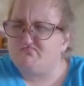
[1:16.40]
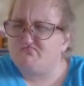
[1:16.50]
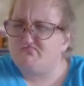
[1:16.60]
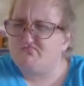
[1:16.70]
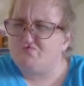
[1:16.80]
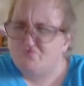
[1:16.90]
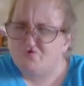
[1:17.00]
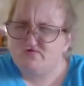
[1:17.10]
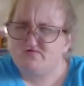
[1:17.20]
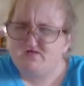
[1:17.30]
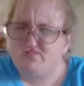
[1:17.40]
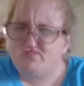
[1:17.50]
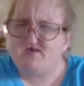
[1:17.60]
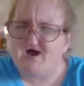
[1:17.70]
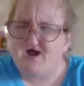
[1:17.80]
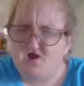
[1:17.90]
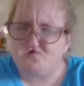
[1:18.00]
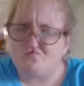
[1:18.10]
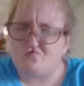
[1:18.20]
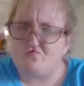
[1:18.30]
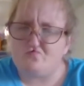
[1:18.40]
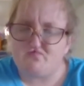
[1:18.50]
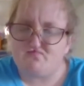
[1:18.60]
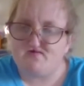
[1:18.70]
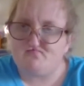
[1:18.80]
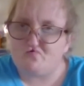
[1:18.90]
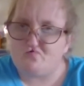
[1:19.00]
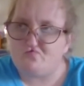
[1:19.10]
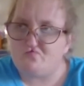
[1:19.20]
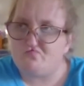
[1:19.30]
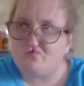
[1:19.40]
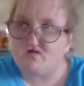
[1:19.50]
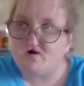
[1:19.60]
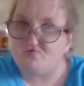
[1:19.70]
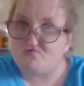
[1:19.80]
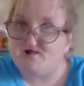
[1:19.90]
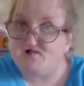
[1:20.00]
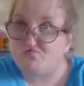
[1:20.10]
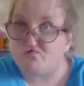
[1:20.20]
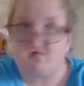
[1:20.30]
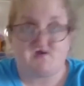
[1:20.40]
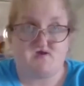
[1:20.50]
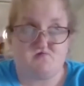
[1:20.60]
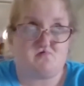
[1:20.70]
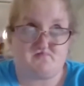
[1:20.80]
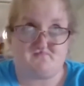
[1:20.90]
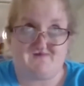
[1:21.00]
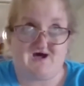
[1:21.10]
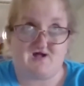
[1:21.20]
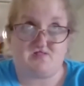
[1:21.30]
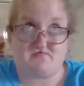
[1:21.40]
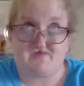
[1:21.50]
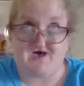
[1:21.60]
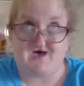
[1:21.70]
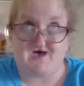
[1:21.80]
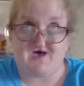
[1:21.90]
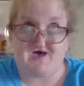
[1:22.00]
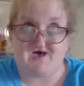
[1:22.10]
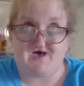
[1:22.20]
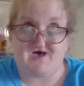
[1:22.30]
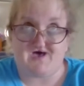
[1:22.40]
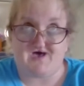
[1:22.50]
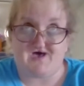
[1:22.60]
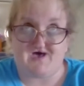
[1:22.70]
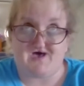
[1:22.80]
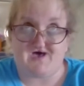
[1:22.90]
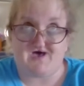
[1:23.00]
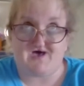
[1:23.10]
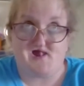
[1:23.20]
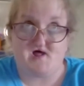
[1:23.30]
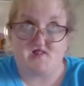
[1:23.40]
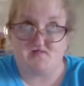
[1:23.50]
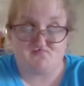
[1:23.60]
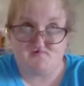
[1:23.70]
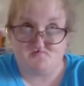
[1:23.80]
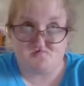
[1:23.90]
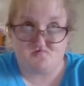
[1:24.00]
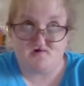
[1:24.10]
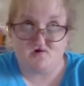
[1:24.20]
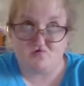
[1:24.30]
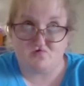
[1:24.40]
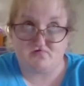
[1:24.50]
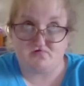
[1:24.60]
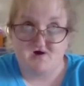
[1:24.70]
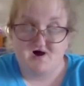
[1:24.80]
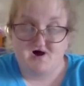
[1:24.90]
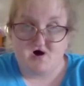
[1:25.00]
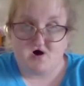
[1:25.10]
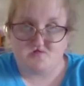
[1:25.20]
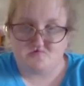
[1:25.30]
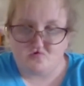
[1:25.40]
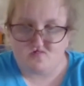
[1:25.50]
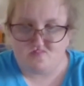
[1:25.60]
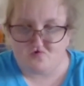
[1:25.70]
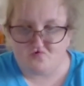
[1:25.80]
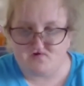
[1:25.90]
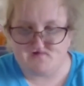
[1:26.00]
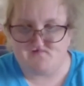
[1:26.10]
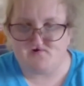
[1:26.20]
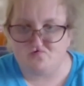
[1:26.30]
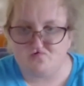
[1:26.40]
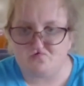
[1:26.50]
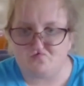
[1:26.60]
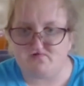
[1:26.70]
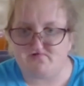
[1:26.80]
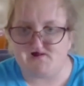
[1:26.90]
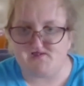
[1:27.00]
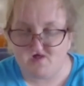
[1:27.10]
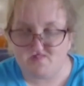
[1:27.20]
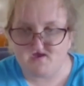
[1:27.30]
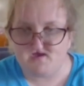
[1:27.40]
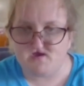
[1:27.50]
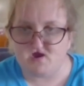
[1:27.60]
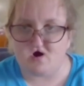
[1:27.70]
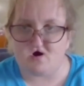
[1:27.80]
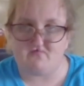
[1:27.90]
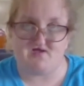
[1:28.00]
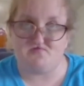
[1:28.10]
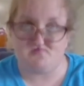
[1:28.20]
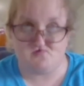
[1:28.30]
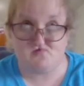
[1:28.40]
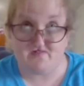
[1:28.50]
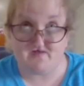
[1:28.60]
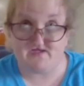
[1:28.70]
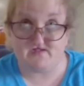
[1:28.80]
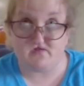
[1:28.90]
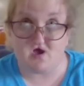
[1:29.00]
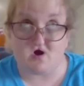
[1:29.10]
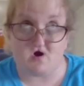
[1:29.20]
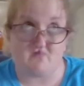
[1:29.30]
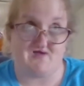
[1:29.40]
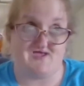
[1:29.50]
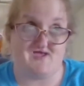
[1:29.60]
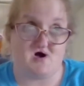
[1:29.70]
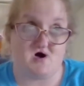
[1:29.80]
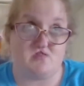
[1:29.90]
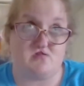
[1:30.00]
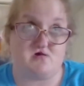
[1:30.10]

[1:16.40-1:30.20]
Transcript: worse than the actual, what other kids were saying was the fact that then and in future years, adult authority figures would say nothing and do nothing. And